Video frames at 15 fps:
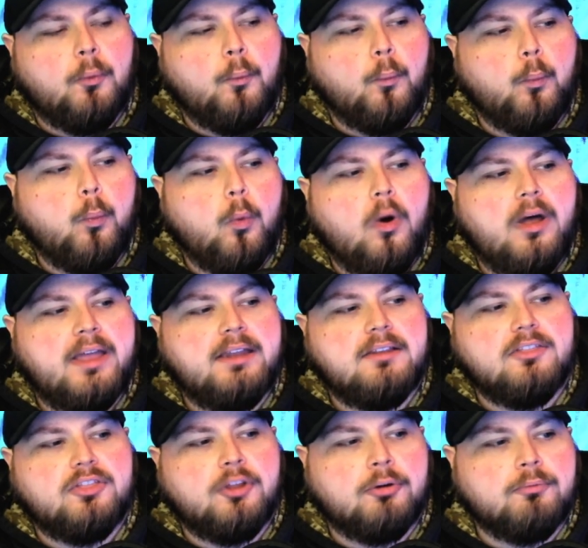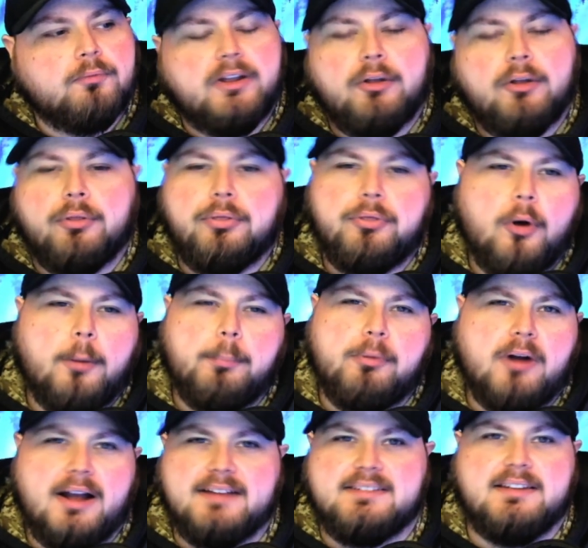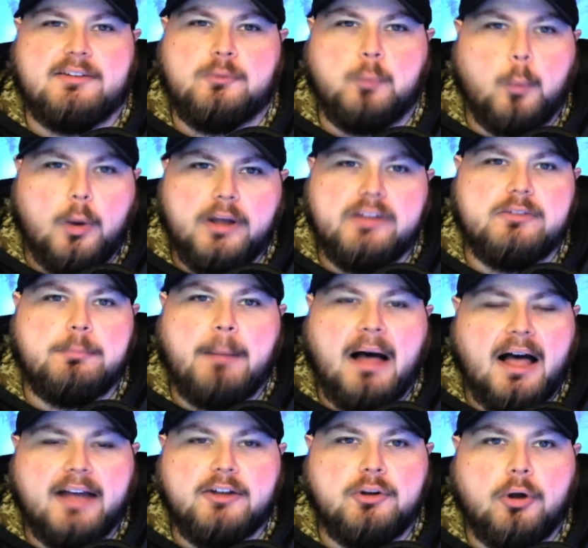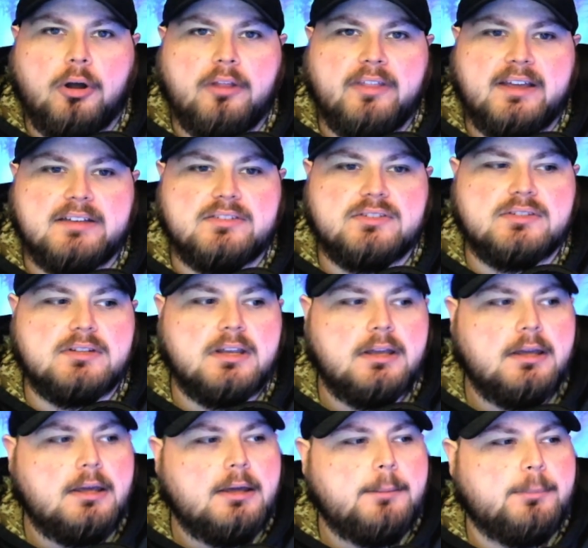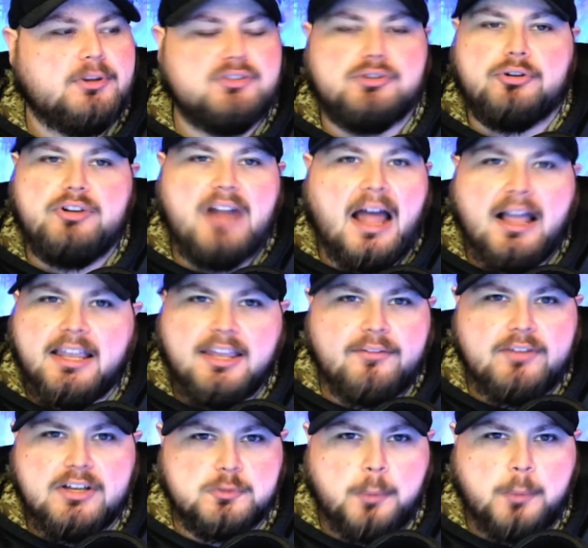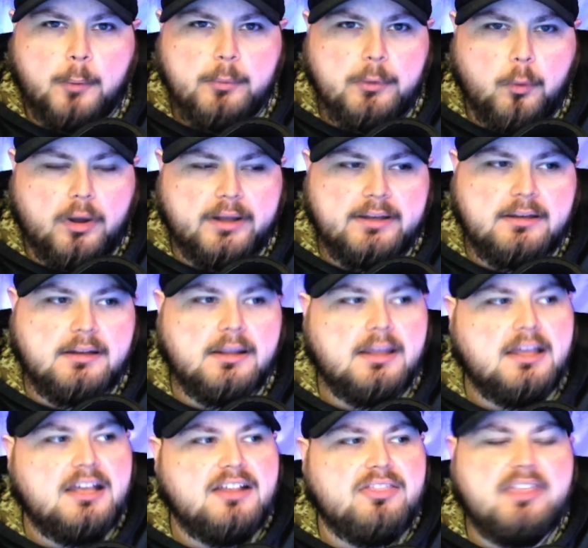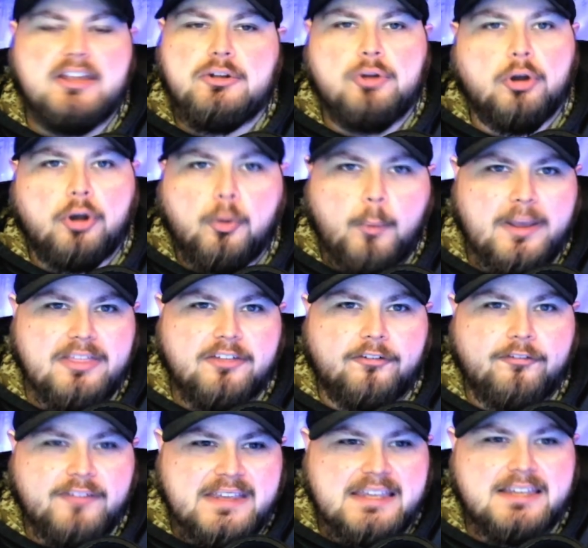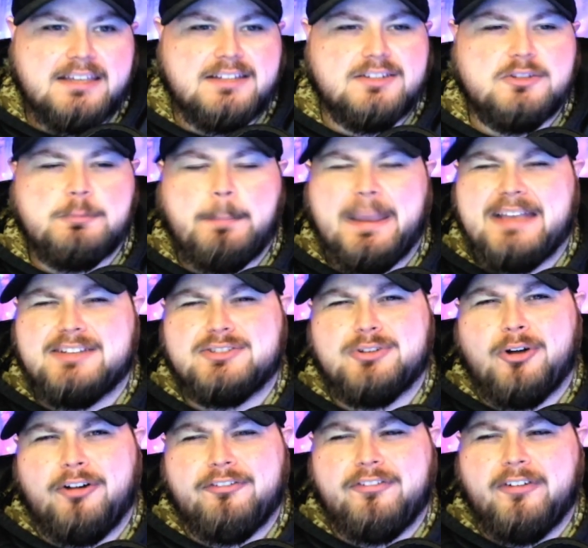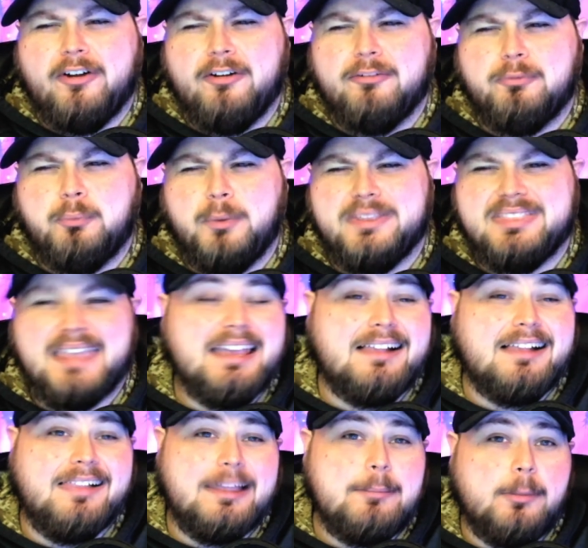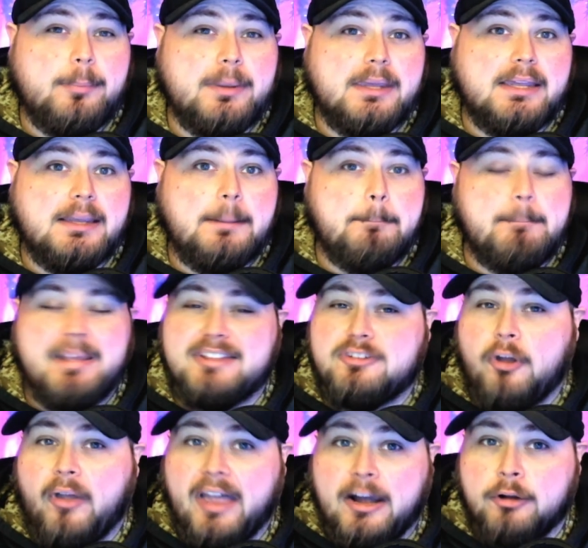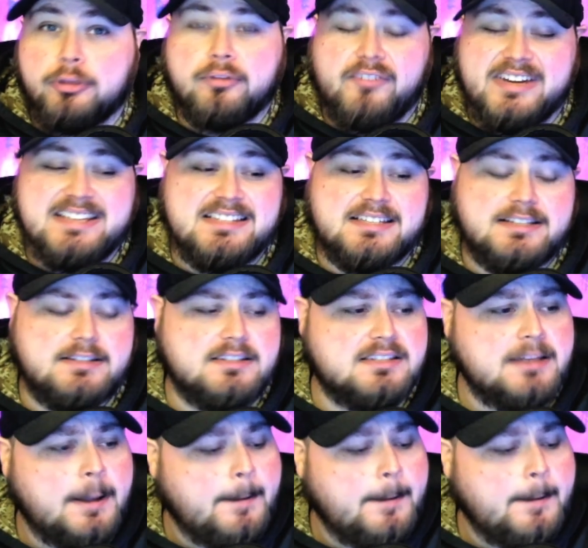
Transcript: what their real thought process was behind all this, because they're not giving us what we want. They took away the feeds based off of what they claim to be mental health reasons,